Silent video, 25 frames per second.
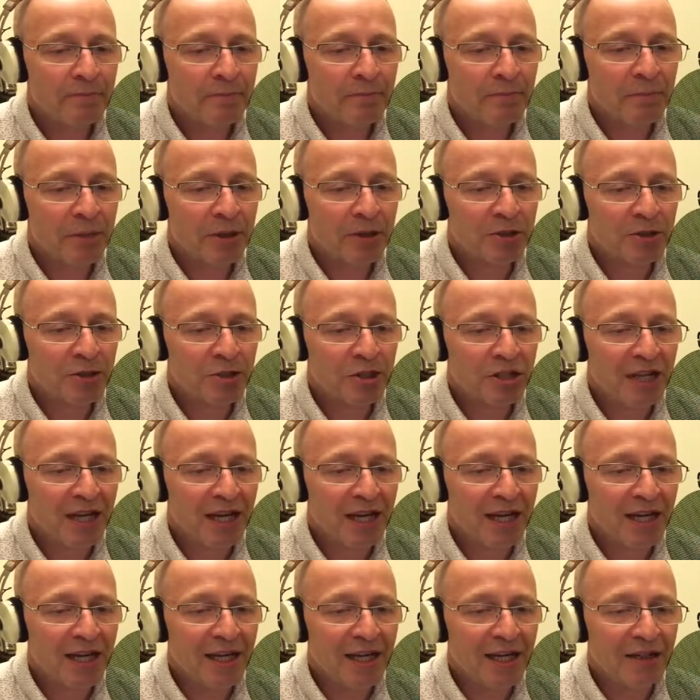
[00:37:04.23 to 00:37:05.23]
But
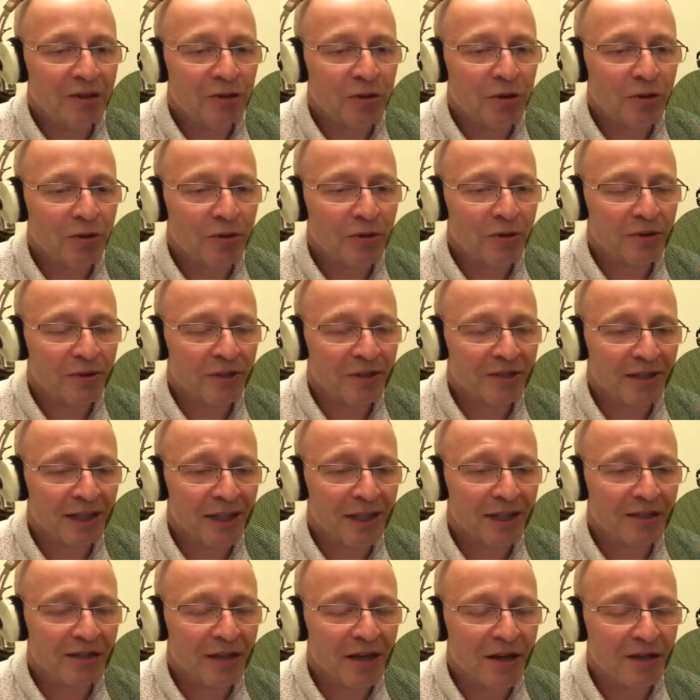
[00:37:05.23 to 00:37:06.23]
she I
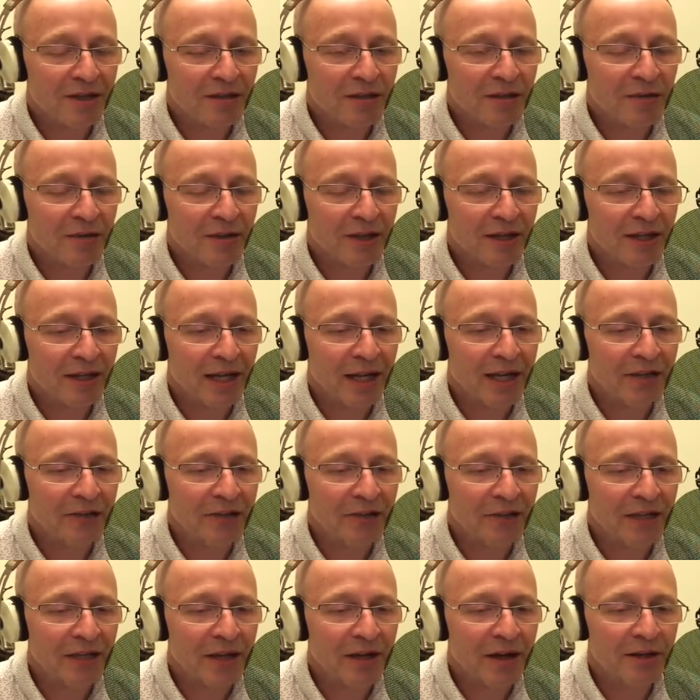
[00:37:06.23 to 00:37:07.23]
think it's her talking
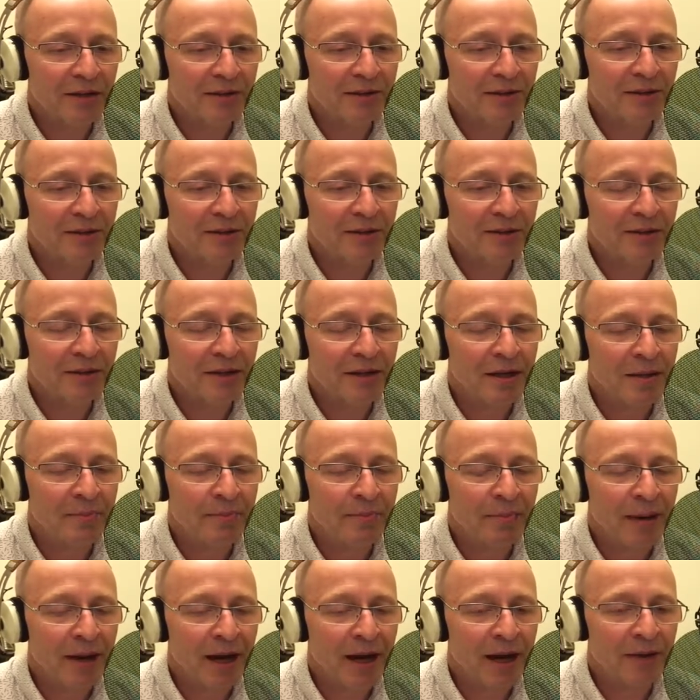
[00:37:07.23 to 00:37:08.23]
later in the article
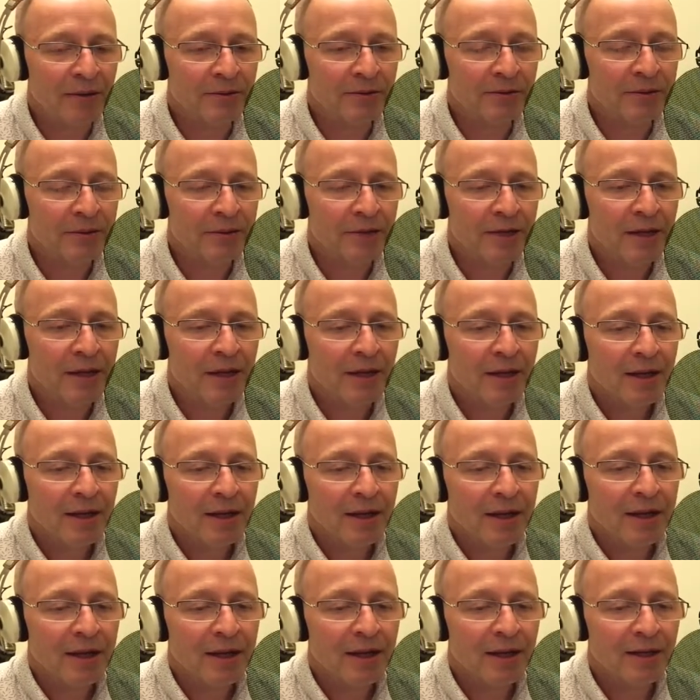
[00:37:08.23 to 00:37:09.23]
about,
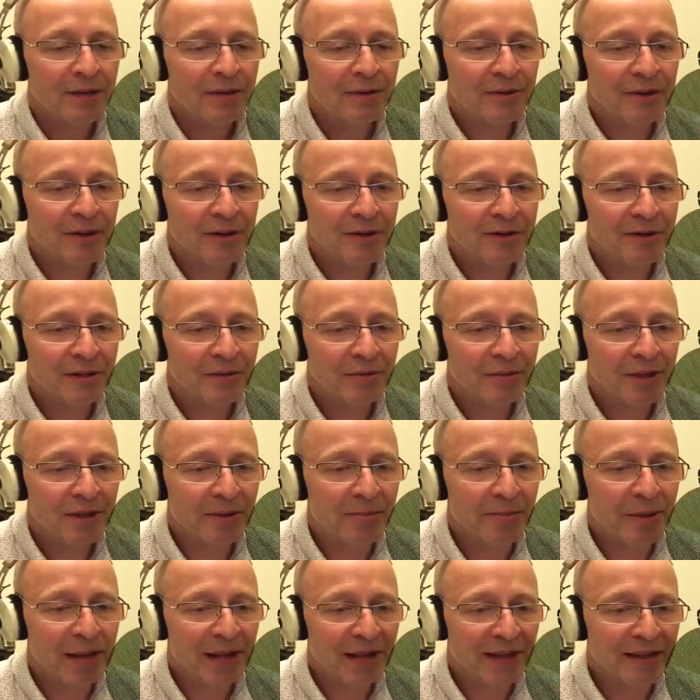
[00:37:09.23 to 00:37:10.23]
oh gosh, I'm going
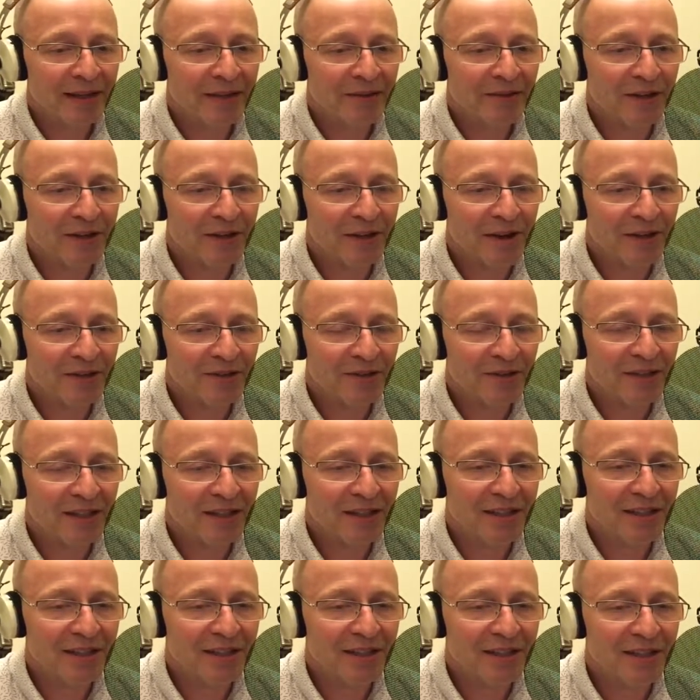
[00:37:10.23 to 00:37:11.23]
to blank if I can't
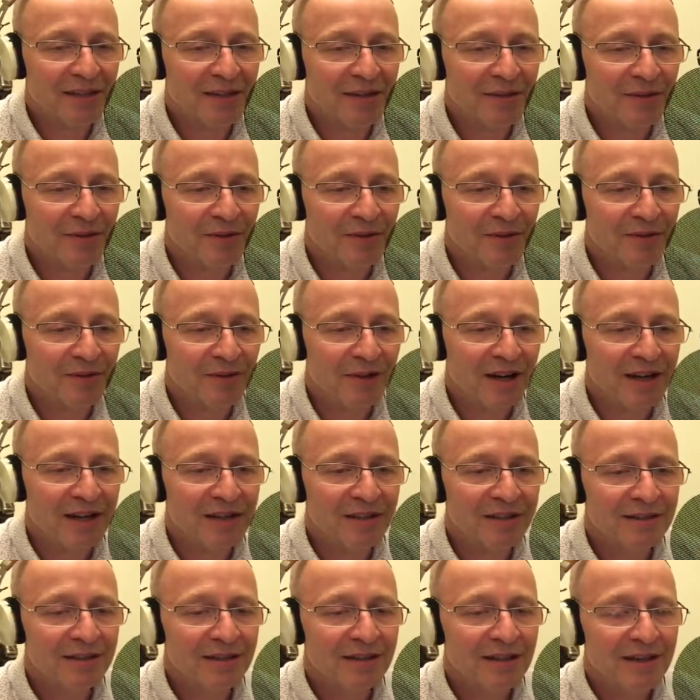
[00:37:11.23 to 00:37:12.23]
see the
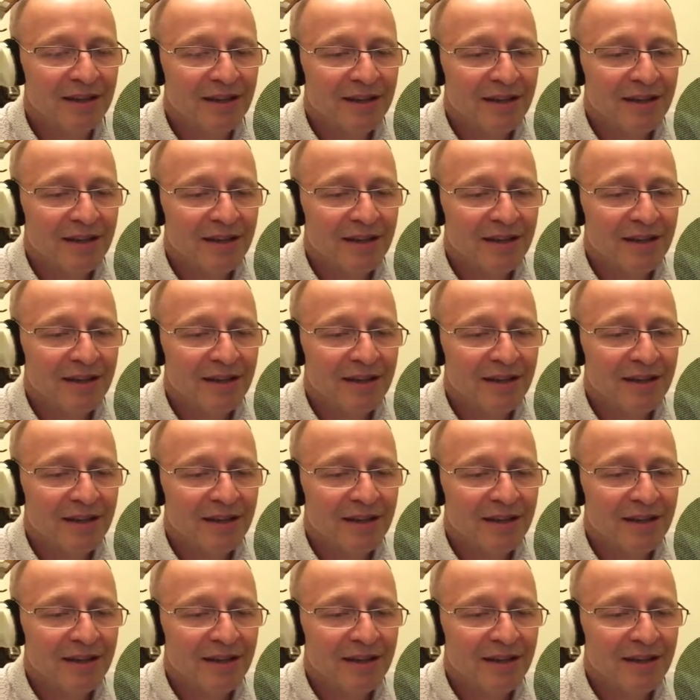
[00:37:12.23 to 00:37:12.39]
phrase.